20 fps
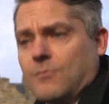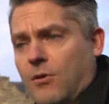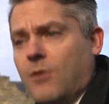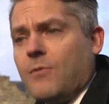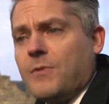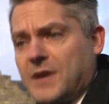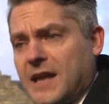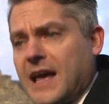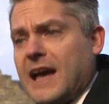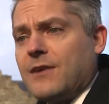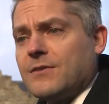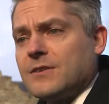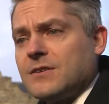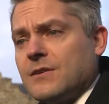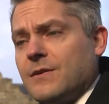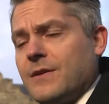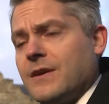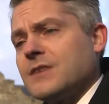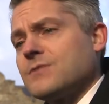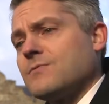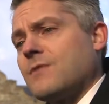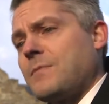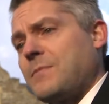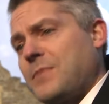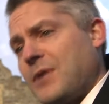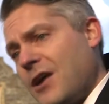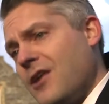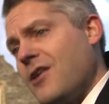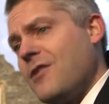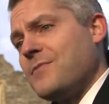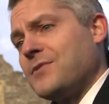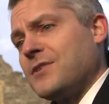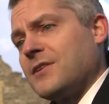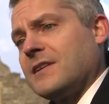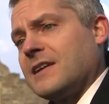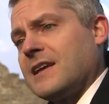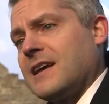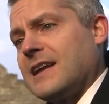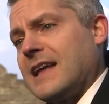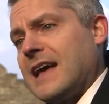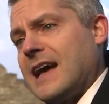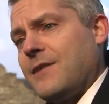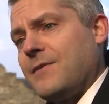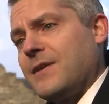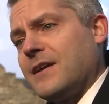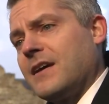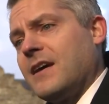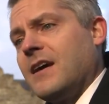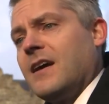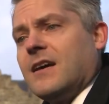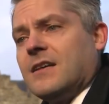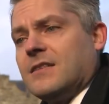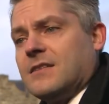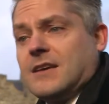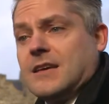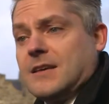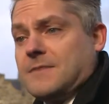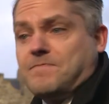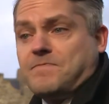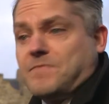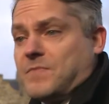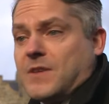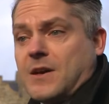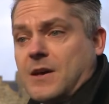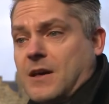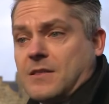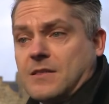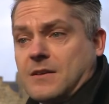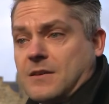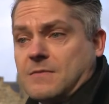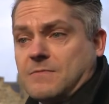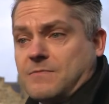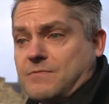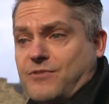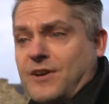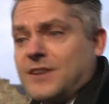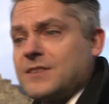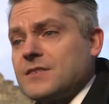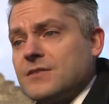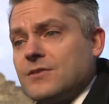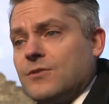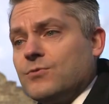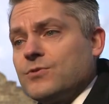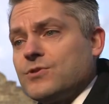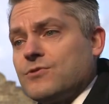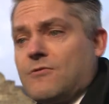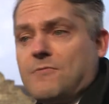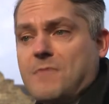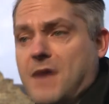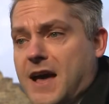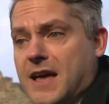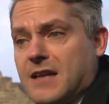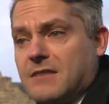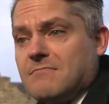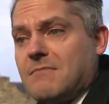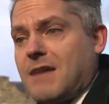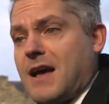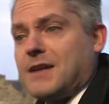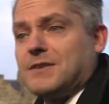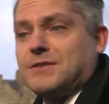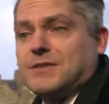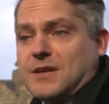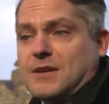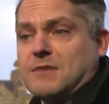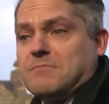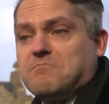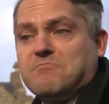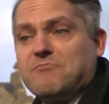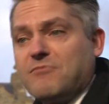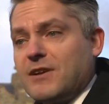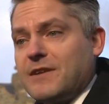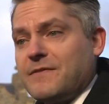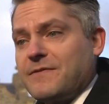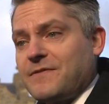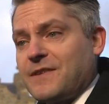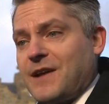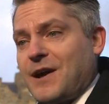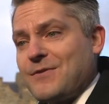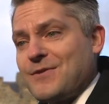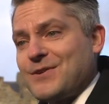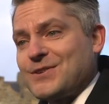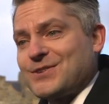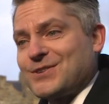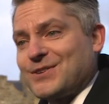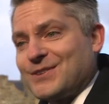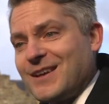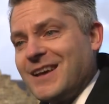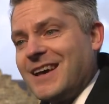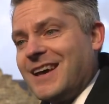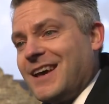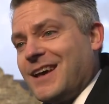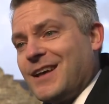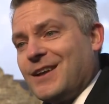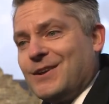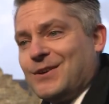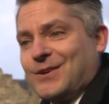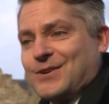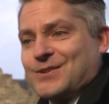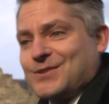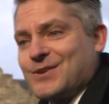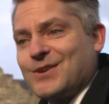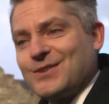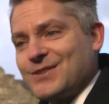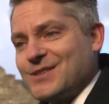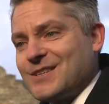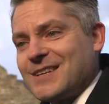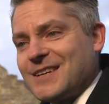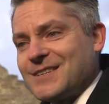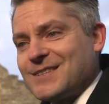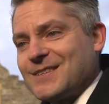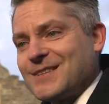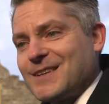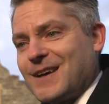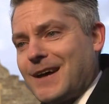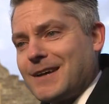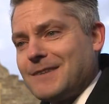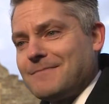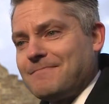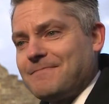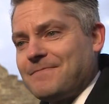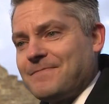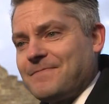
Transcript: what we're now doing is we're permanently allowing the, uh, the Preston Hall to remain and to really flourish and look as good as it does today